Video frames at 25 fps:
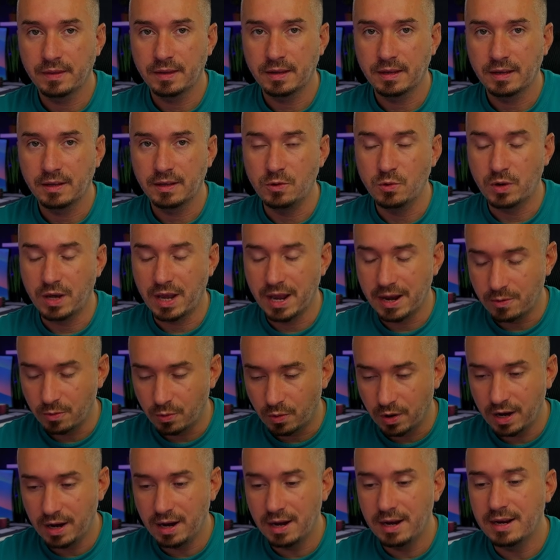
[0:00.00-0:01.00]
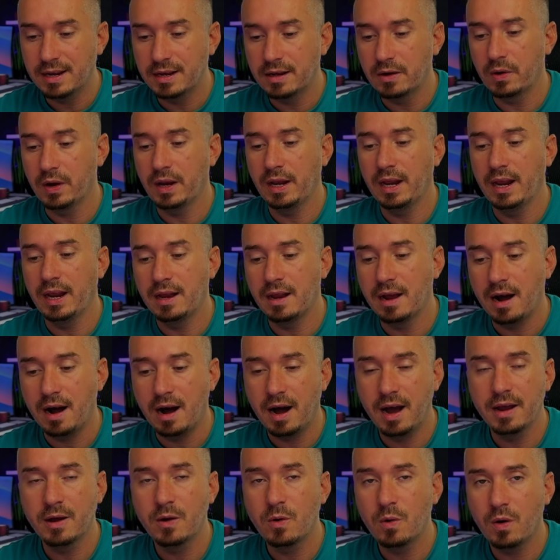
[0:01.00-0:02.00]
you can really create
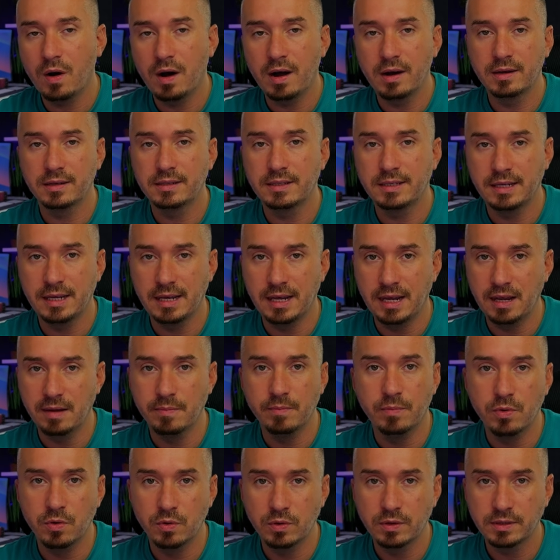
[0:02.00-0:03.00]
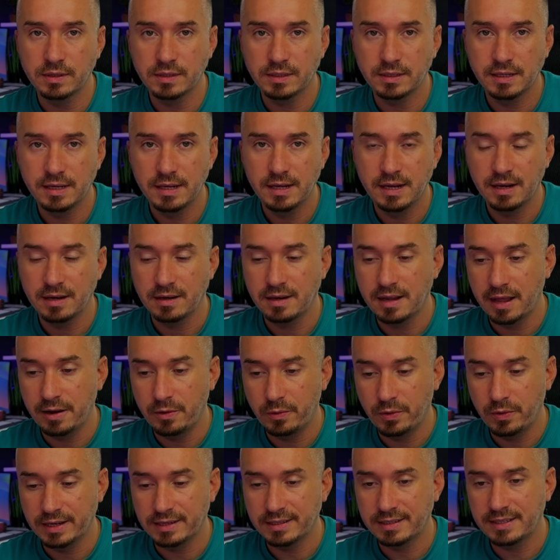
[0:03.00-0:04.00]
high quality ebooks that you
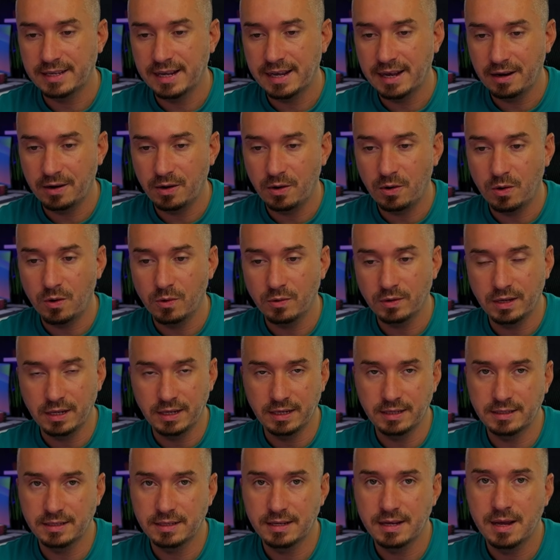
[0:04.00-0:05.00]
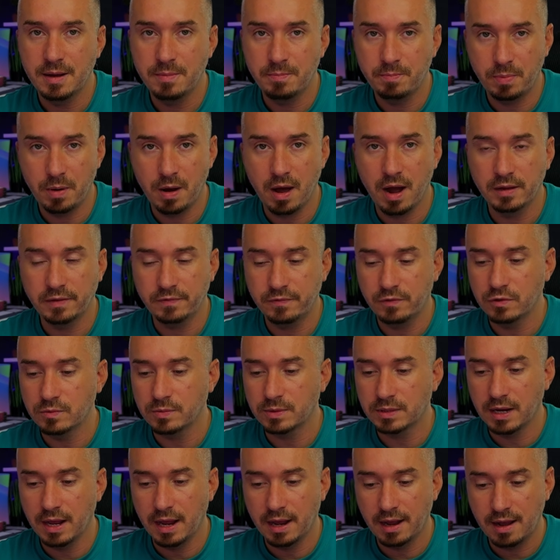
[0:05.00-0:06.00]
can sell on these
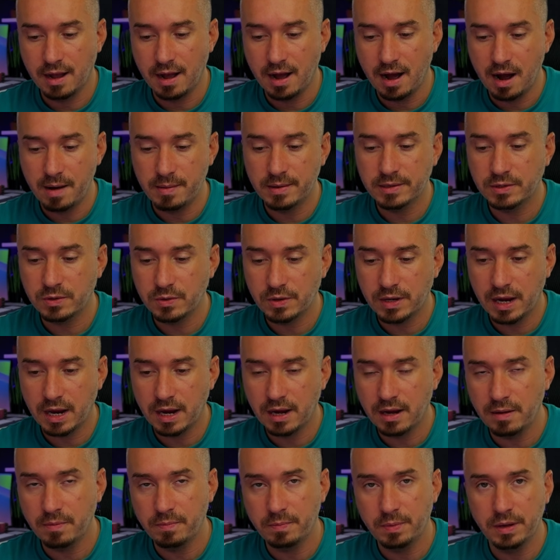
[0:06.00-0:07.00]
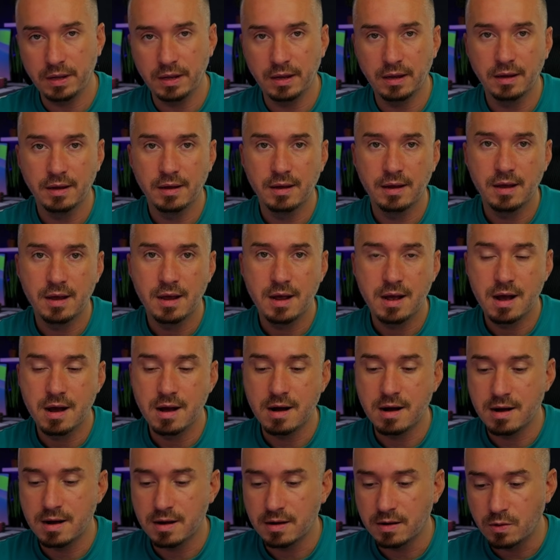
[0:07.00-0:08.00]
platforms like Amazon KDP,
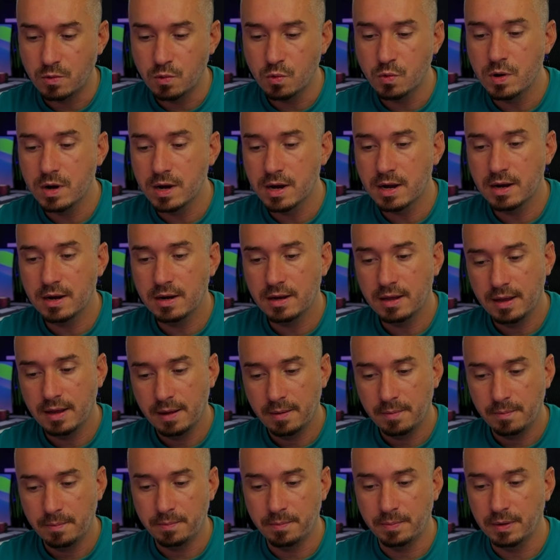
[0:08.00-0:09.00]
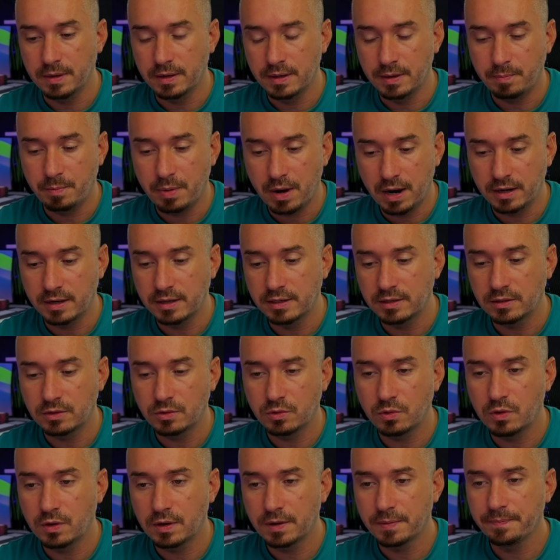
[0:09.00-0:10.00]
Google Partner
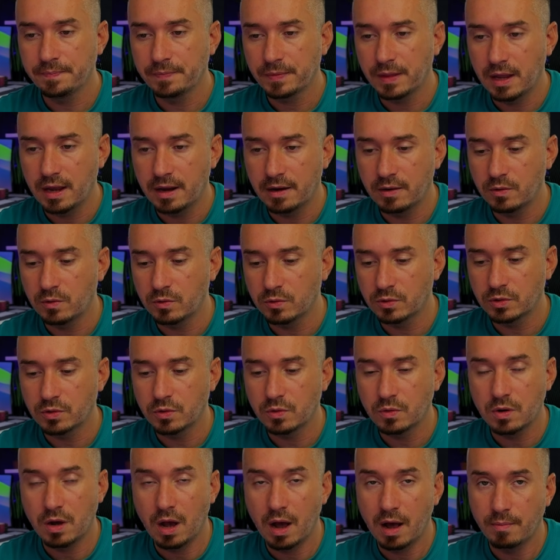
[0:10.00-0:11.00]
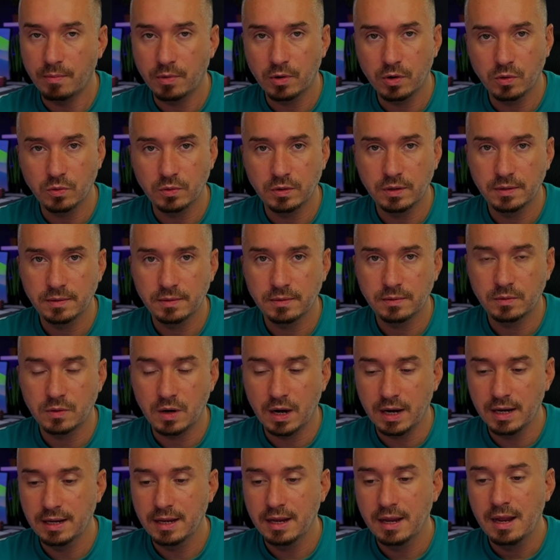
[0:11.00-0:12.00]
Store, and also Gumroad,
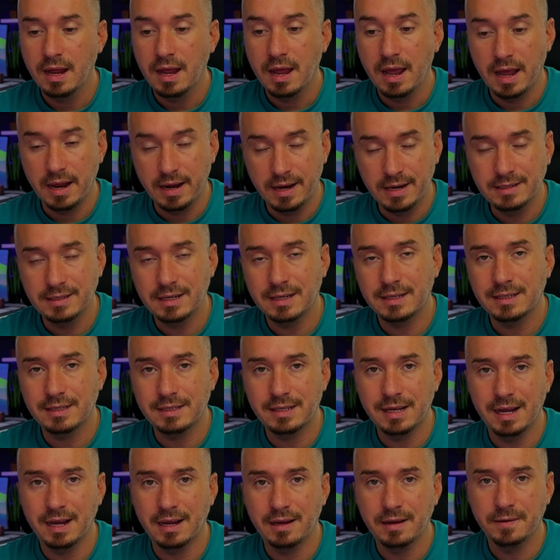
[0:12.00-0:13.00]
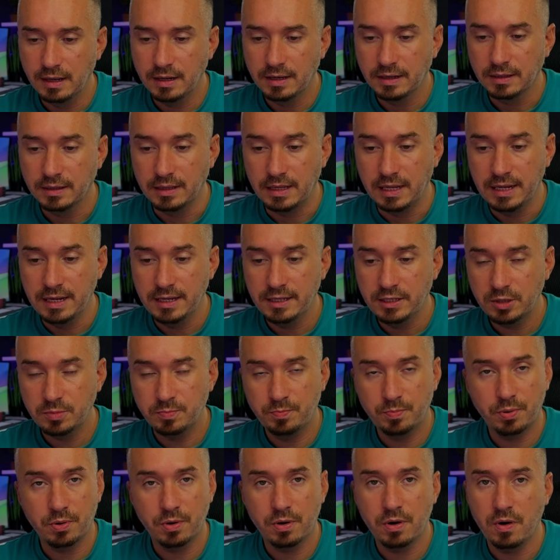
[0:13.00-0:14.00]
right? And as I said, this
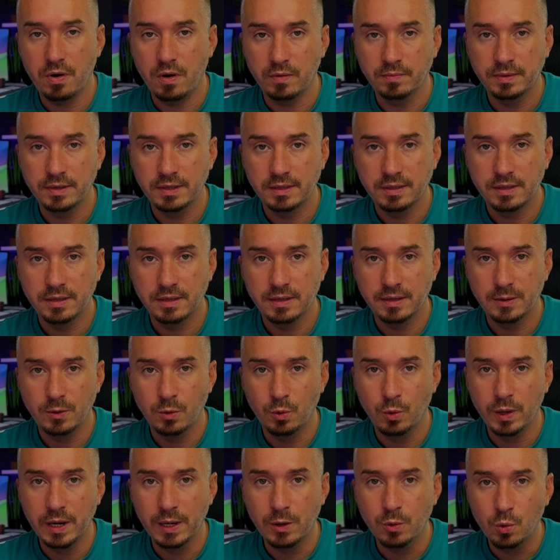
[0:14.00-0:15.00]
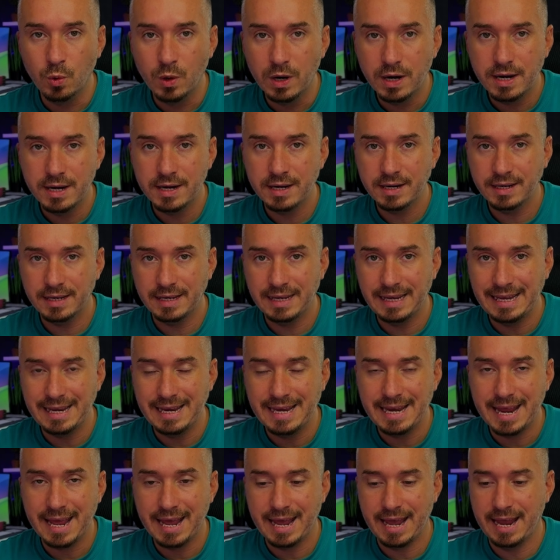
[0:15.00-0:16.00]
prompt will work
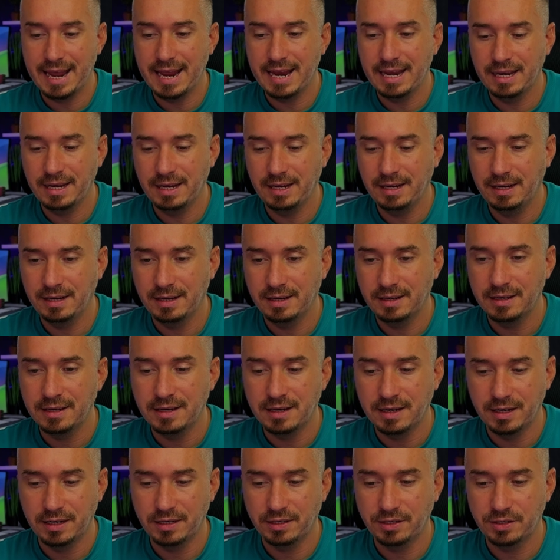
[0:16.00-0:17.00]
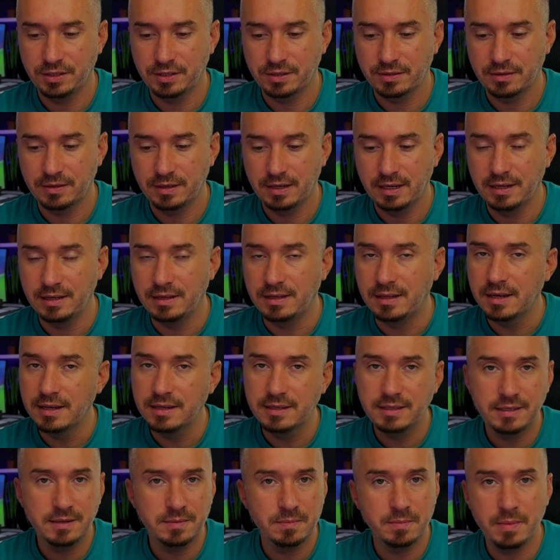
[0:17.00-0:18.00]
in any niche. It
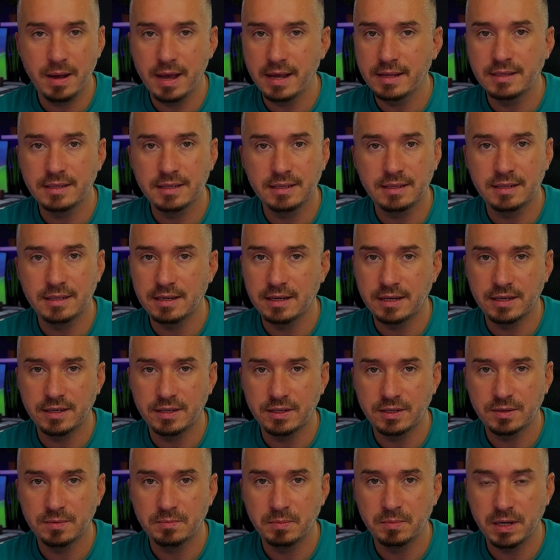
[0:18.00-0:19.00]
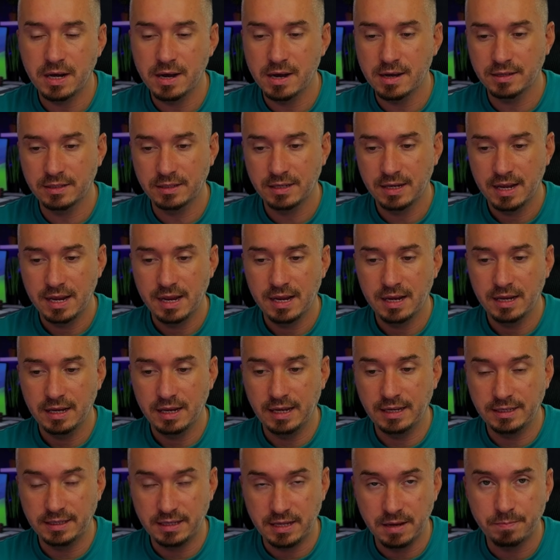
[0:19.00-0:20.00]
doesn't matter the niche because
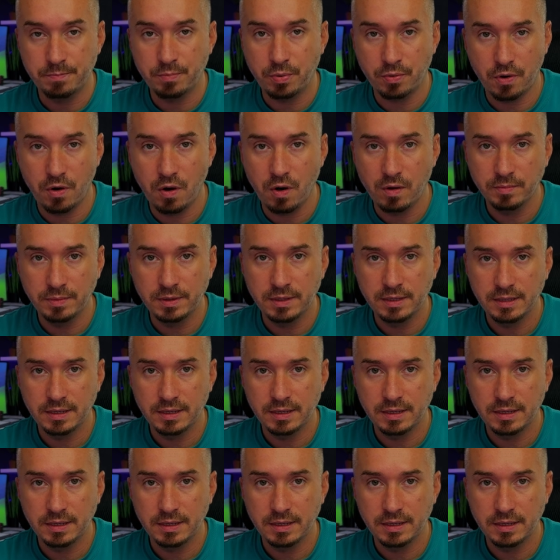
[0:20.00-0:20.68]
it's the prompt,